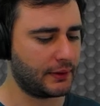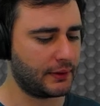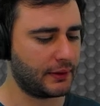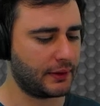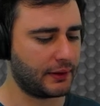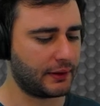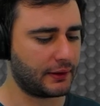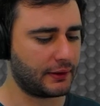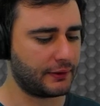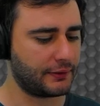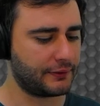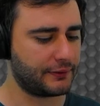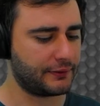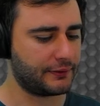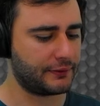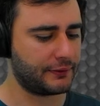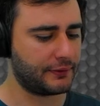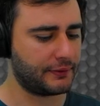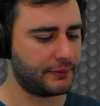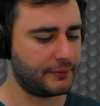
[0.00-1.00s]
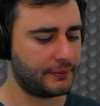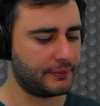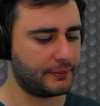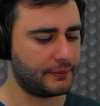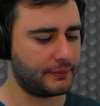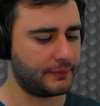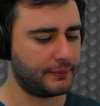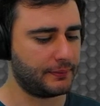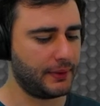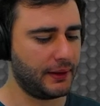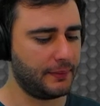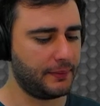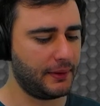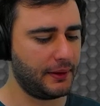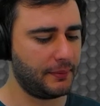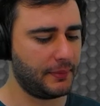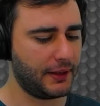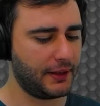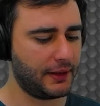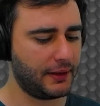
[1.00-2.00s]
of
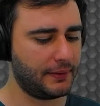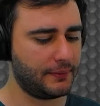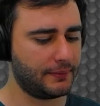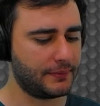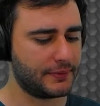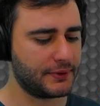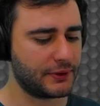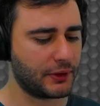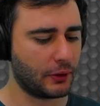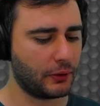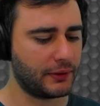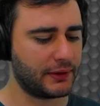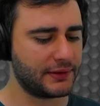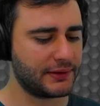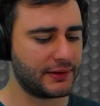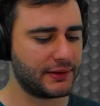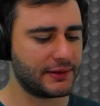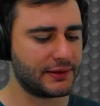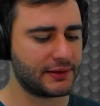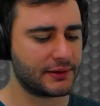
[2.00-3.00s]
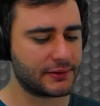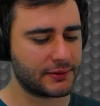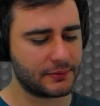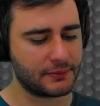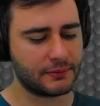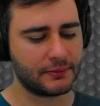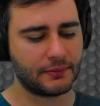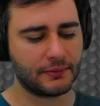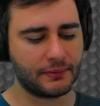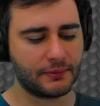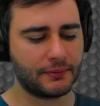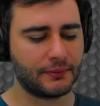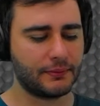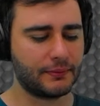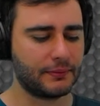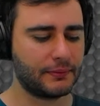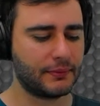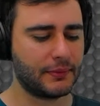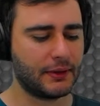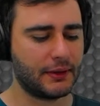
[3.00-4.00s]
BBB. So this is
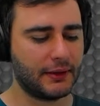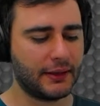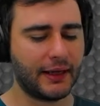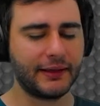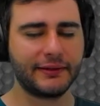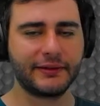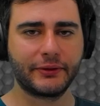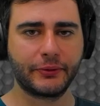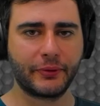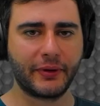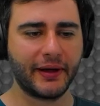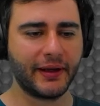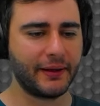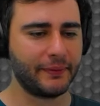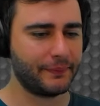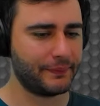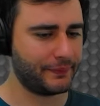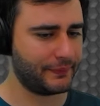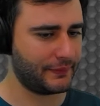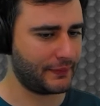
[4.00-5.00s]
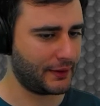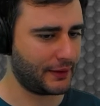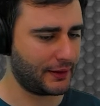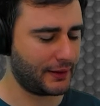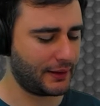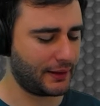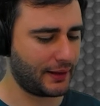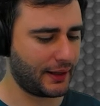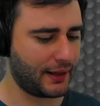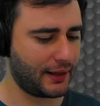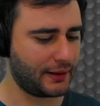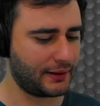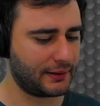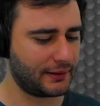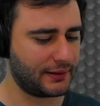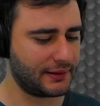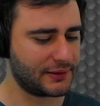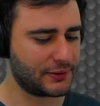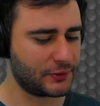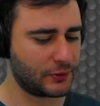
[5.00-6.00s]
light gray, and
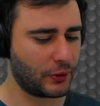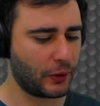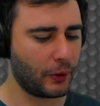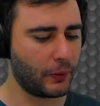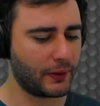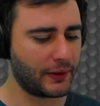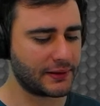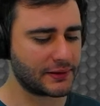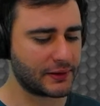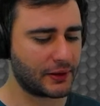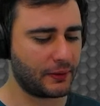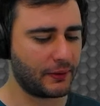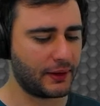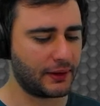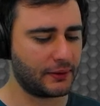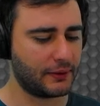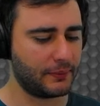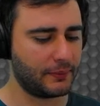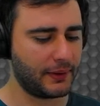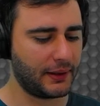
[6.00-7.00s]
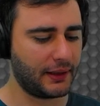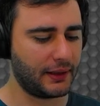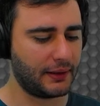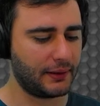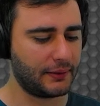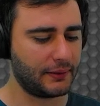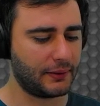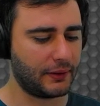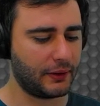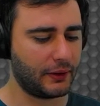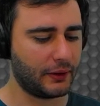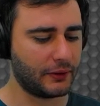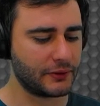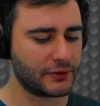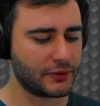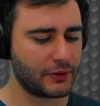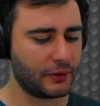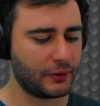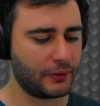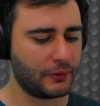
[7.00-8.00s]
the stroke is going to be
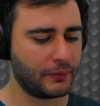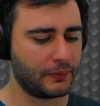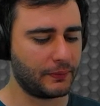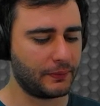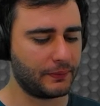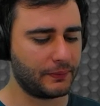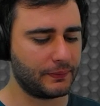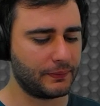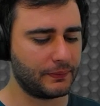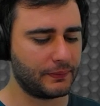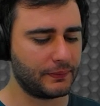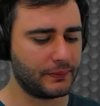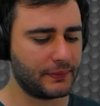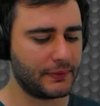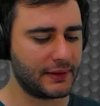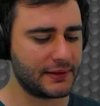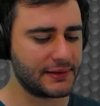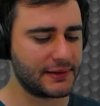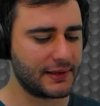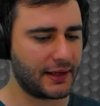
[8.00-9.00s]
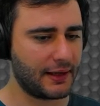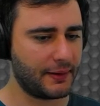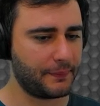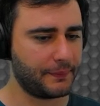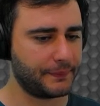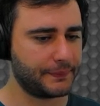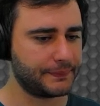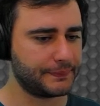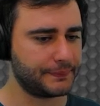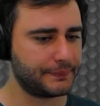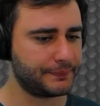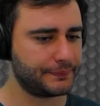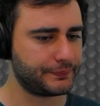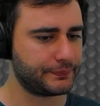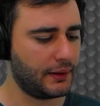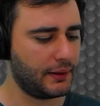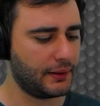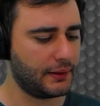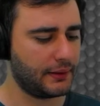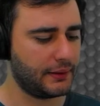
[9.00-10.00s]
also the same.
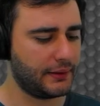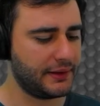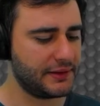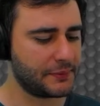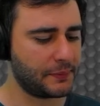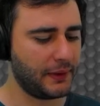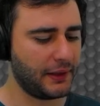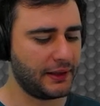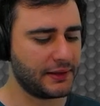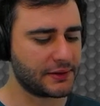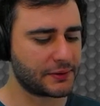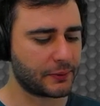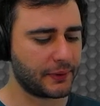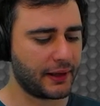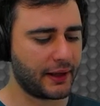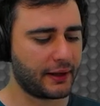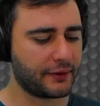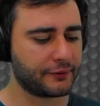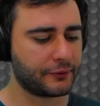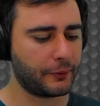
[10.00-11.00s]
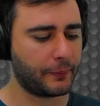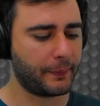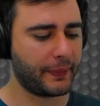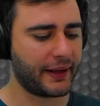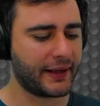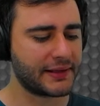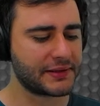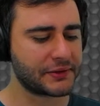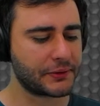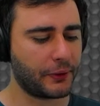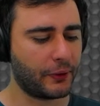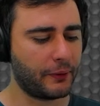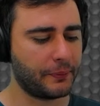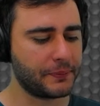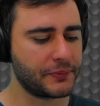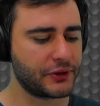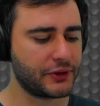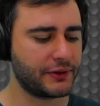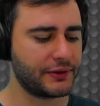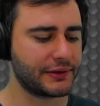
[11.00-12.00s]
This means we have to pass
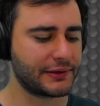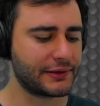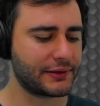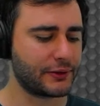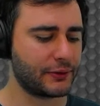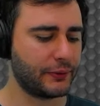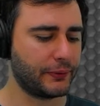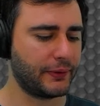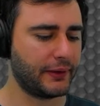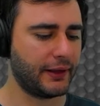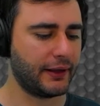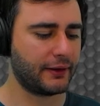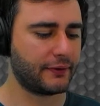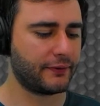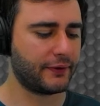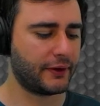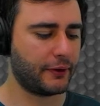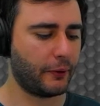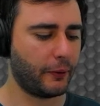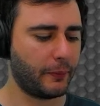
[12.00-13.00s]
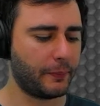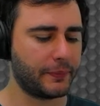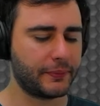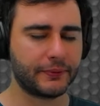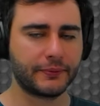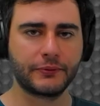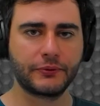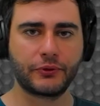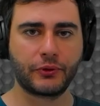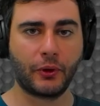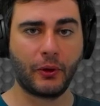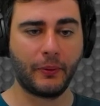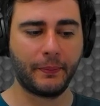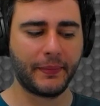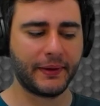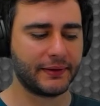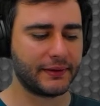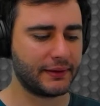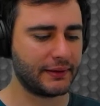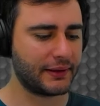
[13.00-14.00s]
options to the envelope draw
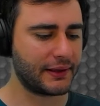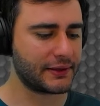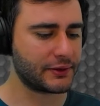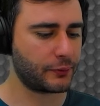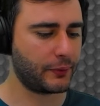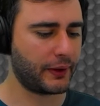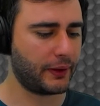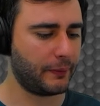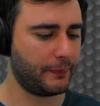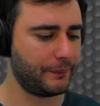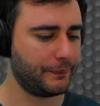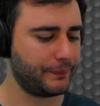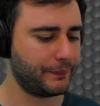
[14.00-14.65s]
method as well,